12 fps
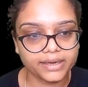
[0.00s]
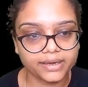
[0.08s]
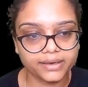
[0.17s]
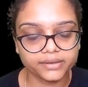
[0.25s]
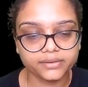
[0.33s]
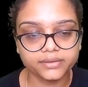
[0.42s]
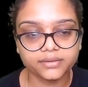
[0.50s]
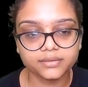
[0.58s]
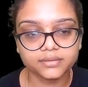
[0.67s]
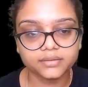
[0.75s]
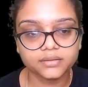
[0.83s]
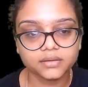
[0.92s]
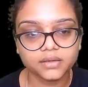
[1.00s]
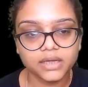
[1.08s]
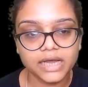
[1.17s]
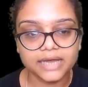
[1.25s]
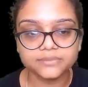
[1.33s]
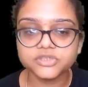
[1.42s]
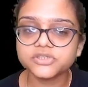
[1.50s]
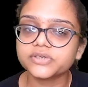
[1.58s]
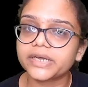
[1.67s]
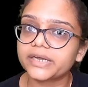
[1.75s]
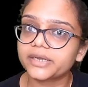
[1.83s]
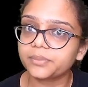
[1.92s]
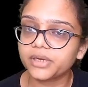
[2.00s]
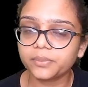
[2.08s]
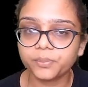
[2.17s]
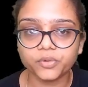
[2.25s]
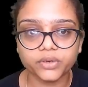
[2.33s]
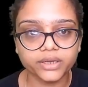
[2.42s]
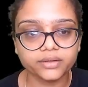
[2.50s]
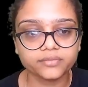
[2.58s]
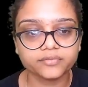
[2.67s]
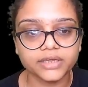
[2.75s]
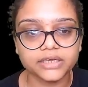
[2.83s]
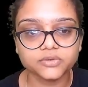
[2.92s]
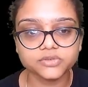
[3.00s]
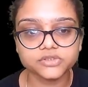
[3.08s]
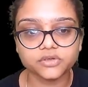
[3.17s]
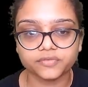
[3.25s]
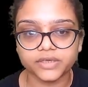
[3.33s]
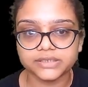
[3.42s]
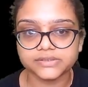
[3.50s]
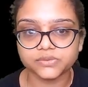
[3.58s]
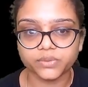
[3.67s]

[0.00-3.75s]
At, I'm just randomly putting values of x.